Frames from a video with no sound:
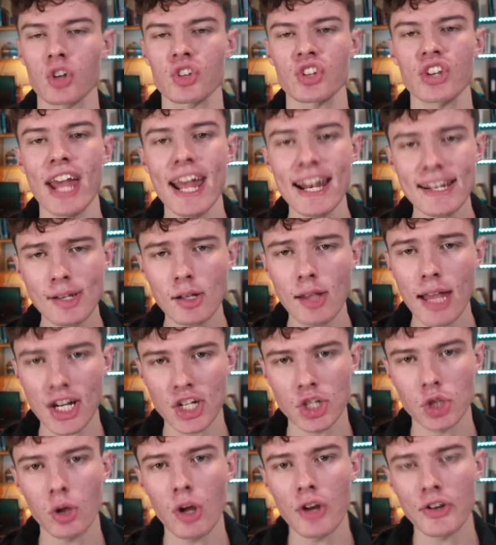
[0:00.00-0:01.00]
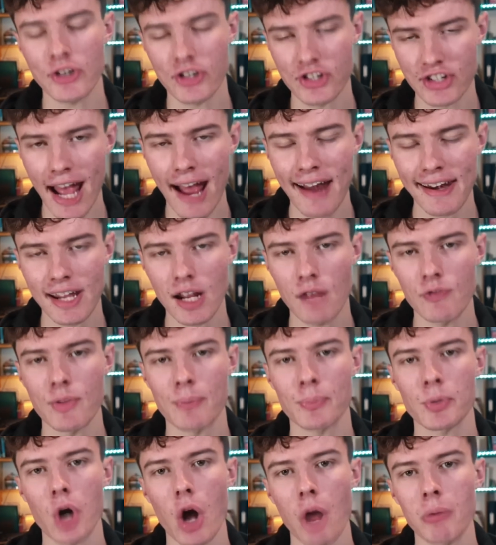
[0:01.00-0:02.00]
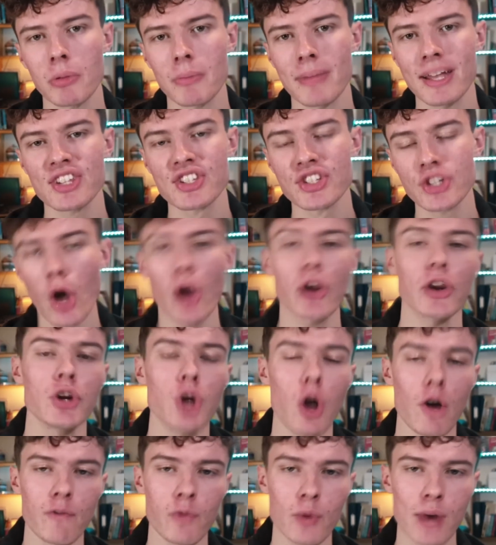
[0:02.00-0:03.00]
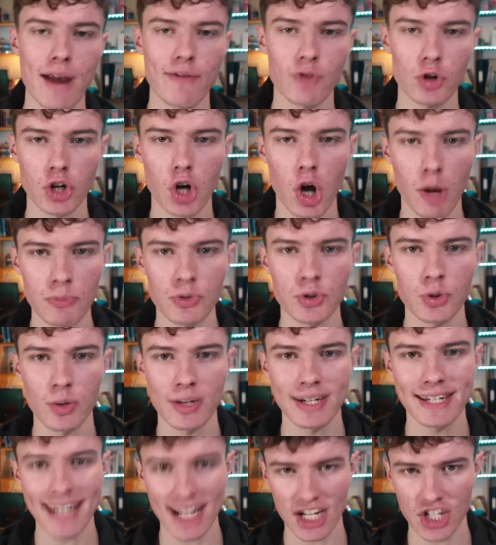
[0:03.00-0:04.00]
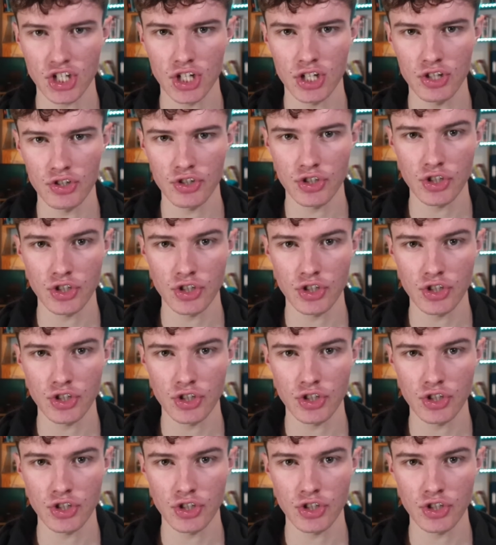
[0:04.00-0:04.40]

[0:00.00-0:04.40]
an intellectual understanding of the problem is not enough whenever it comes to addictions.